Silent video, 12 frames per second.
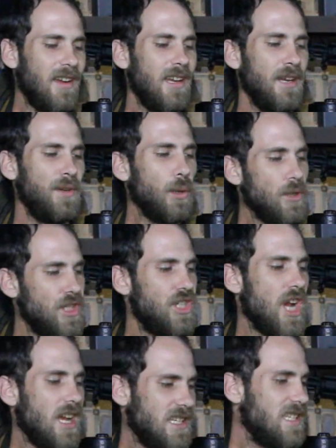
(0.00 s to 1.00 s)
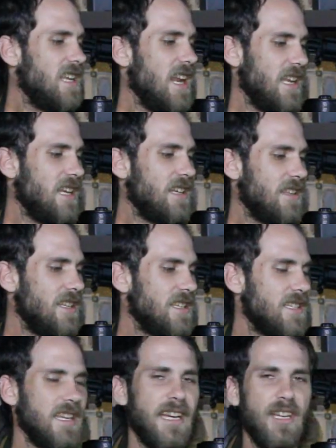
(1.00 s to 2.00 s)
If you're just getting into
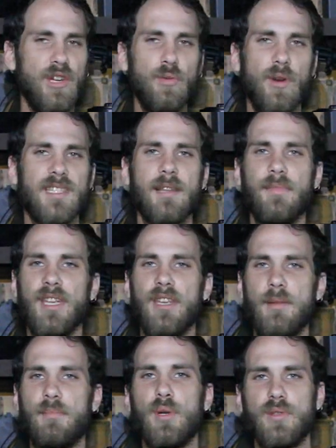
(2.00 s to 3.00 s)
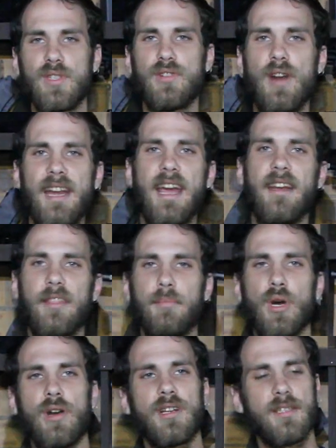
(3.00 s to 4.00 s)
this scene, you want something you can pull straight out of the
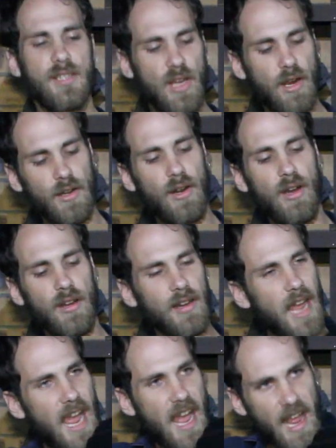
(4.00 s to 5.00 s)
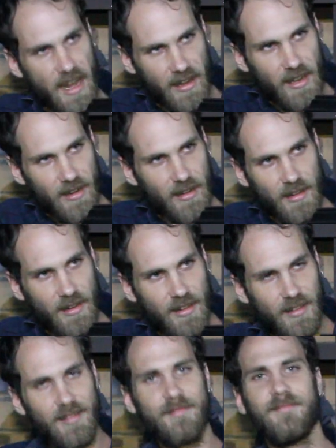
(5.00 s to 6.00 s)
box, turn it on, and
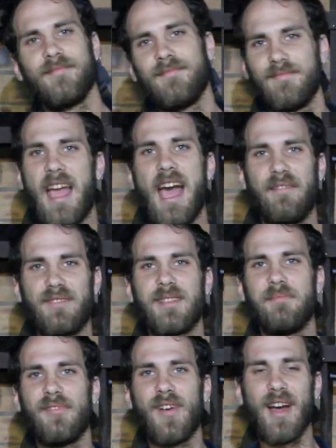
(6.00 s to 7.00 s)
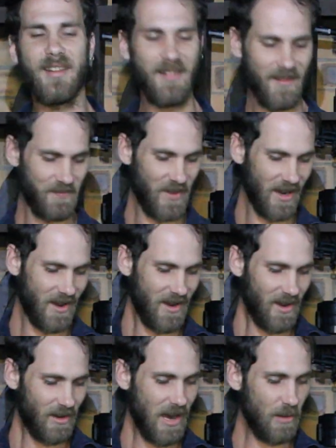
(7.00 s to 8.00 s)
have some fun.
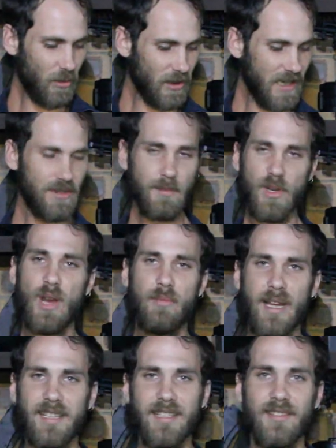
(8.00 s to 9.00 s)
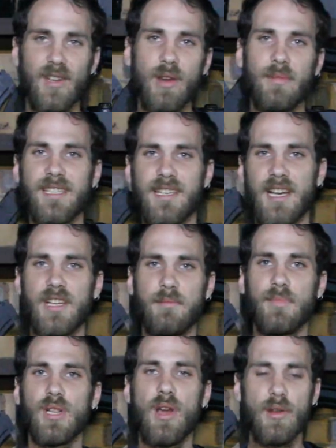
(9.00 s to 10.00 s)
Alright, we'll leave some comments in the comment
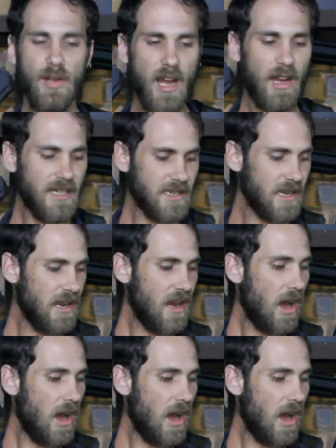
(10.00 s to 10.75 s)
section below, guys.